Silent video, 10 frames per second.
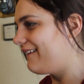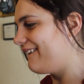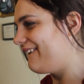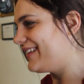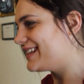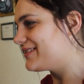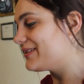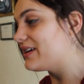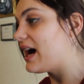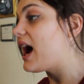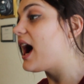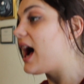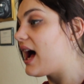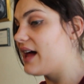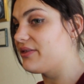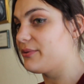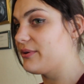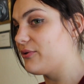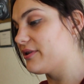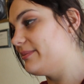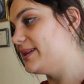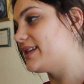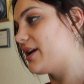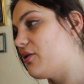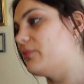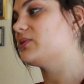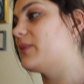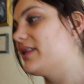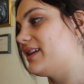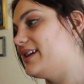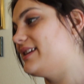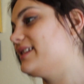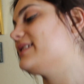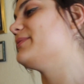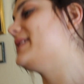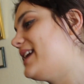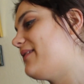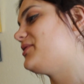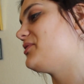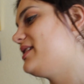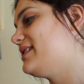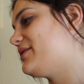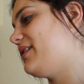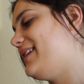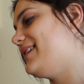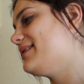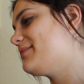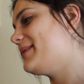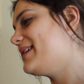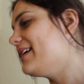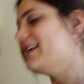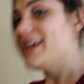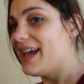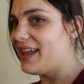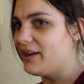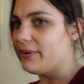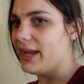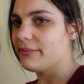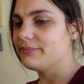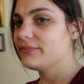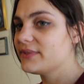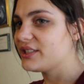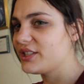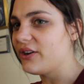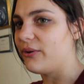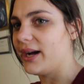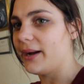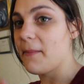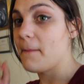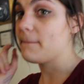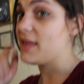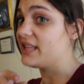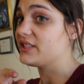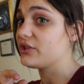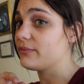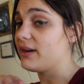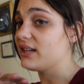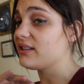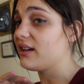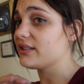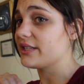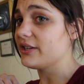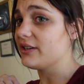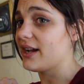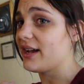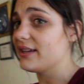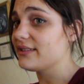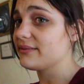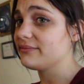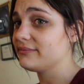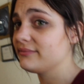Oh, that's so cute. There were ornaments that I almost bought that I didn't because we didn't have a tree because they're like this big. Anyway, so insert montage here, guys.